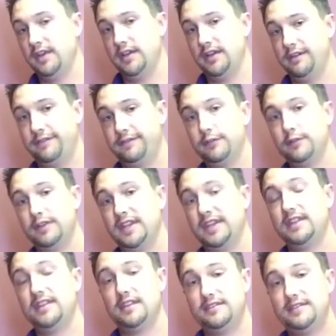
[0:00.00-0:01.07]
of fluid
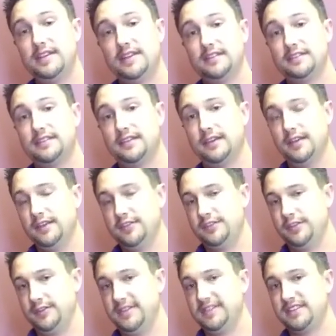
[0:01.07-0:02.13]
into the disc so
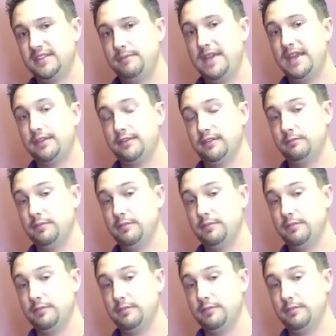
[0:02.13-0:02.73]
your disc can make those